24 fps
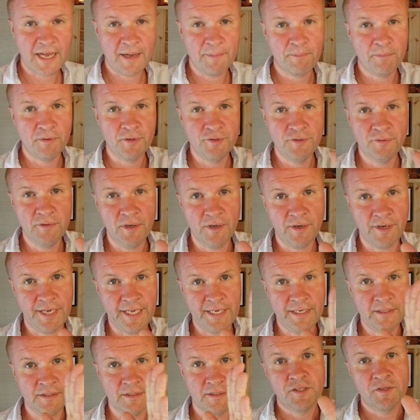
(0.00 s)
that blue
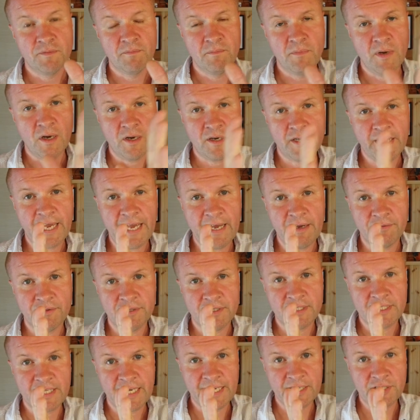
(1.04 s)
line to mark out the
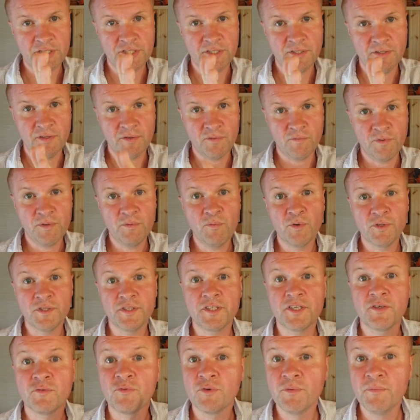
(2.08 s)
section that we want
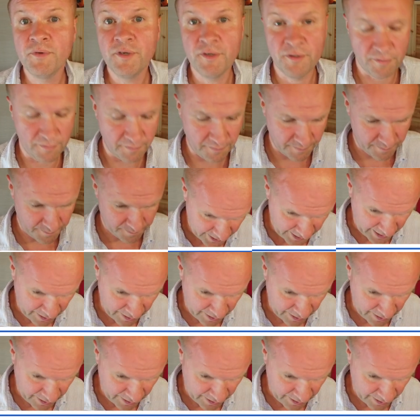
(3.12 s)
to remove.